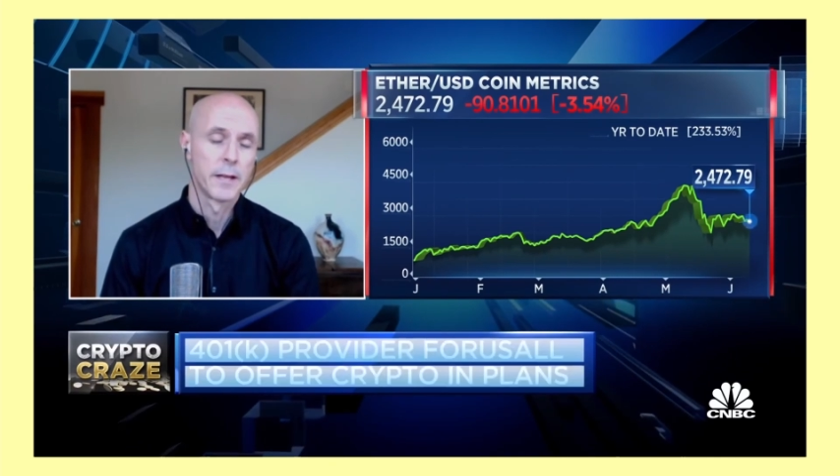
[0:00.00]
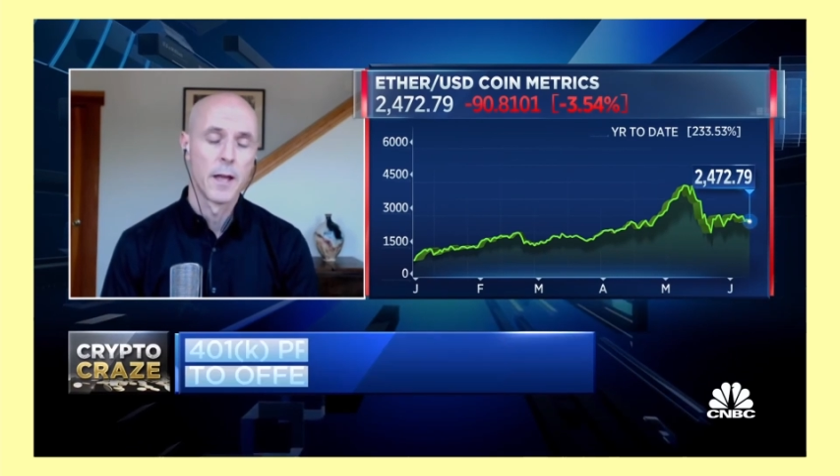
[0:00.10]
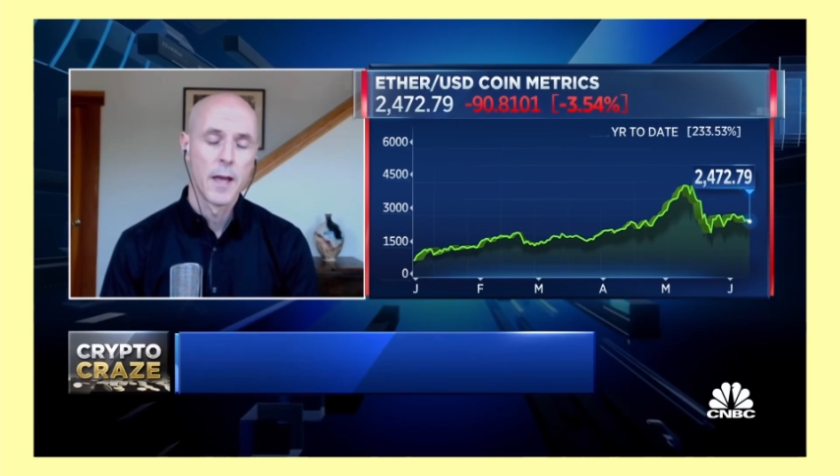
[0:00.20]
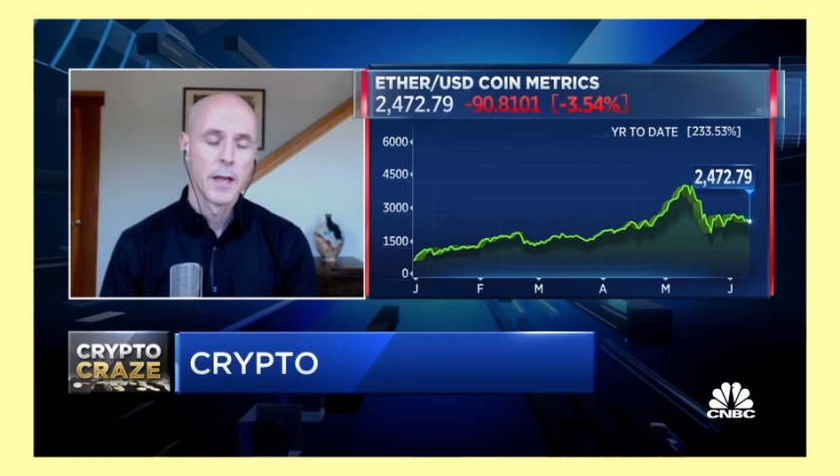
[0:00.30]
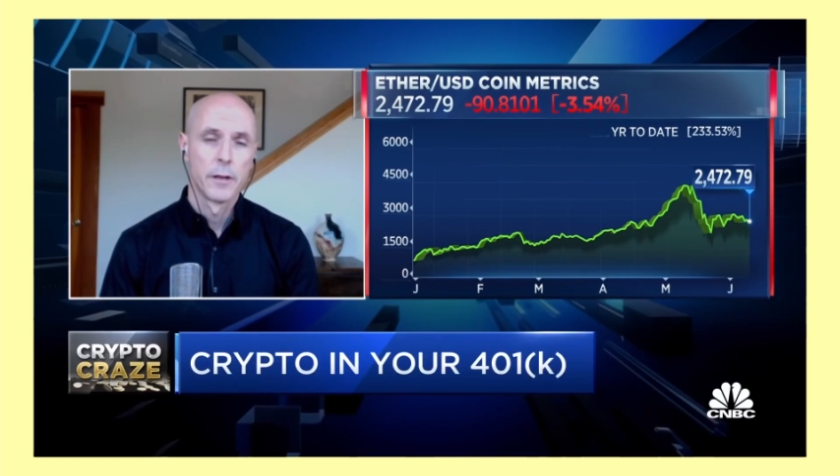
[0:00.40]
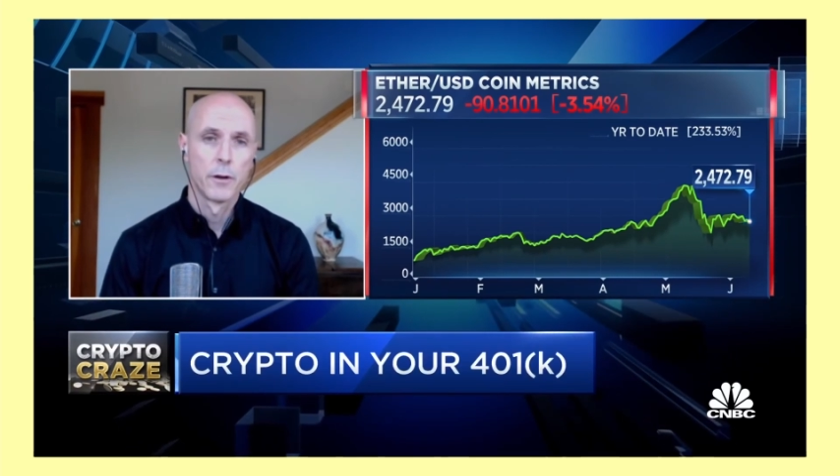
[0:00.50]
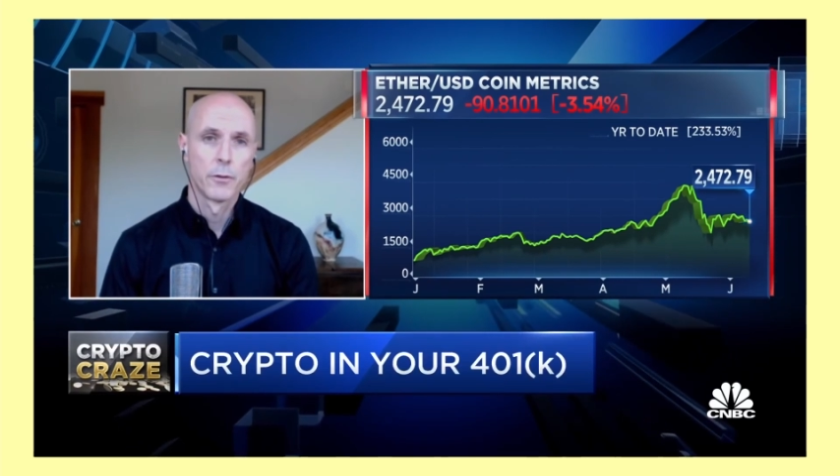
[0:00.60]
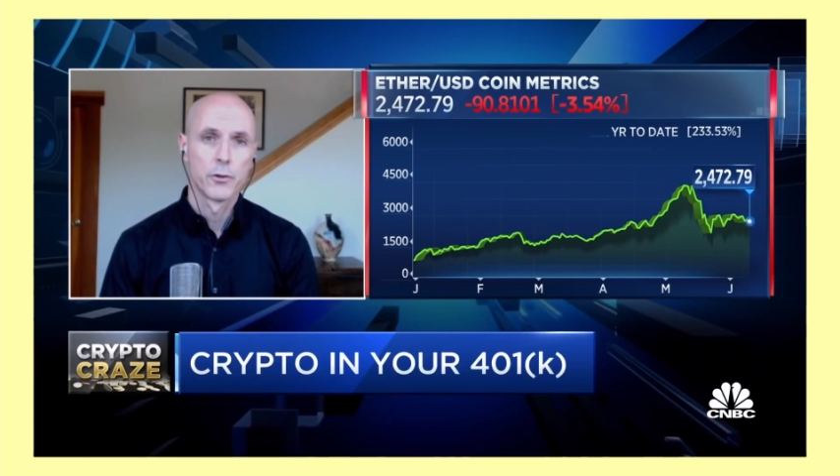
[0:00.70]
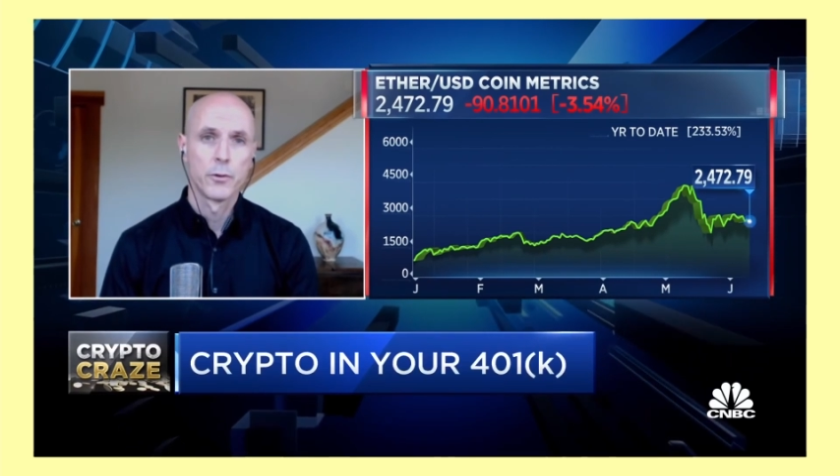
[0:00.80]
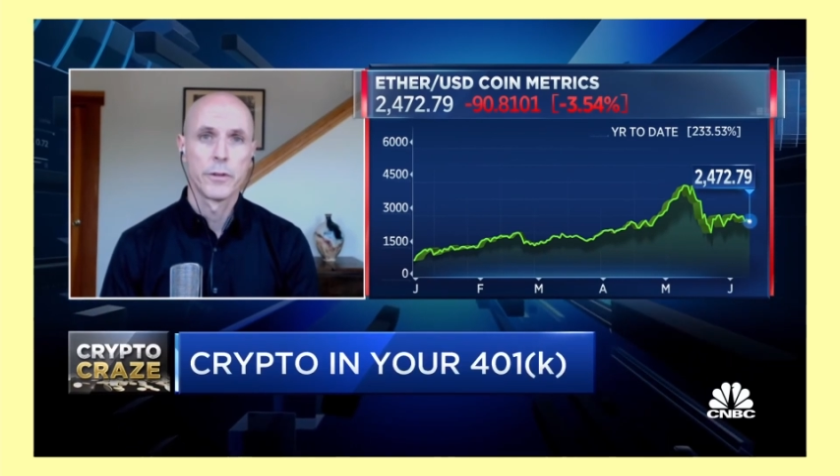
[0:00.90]
And, you
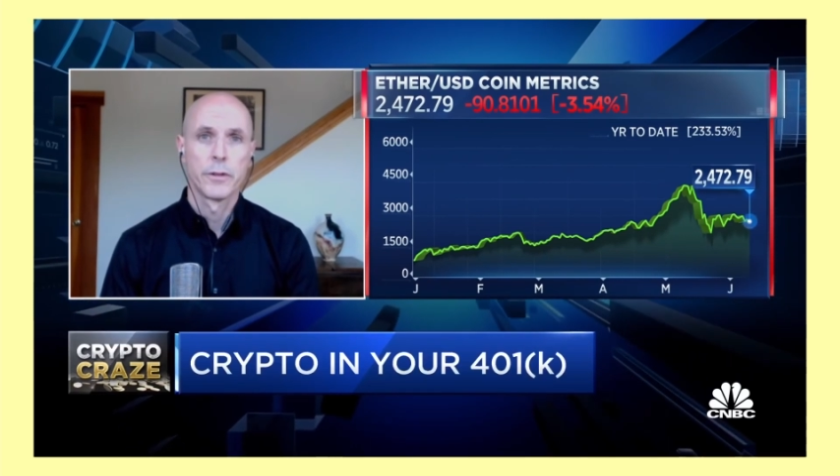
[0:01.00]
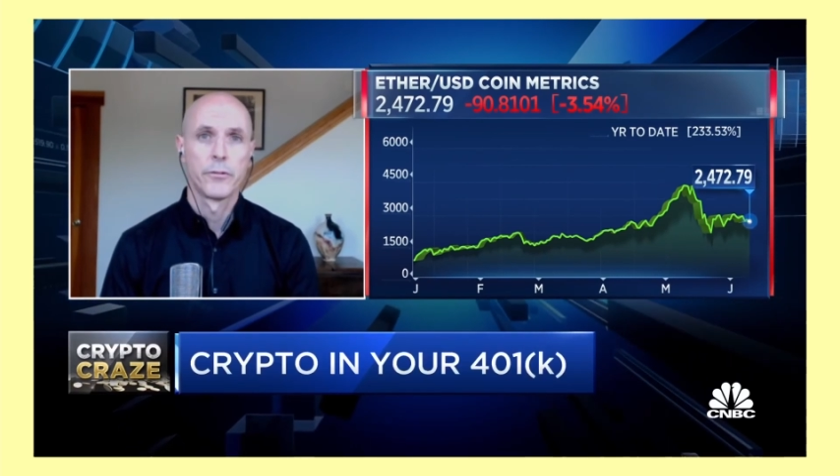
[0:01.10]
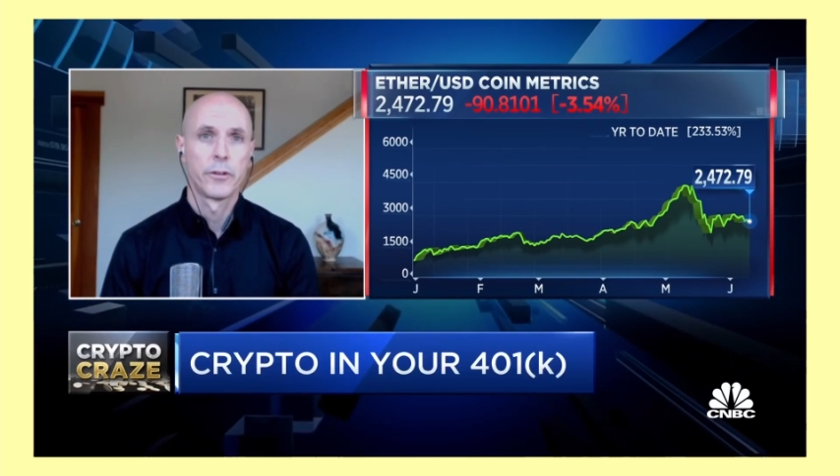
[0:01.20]
know, the truth is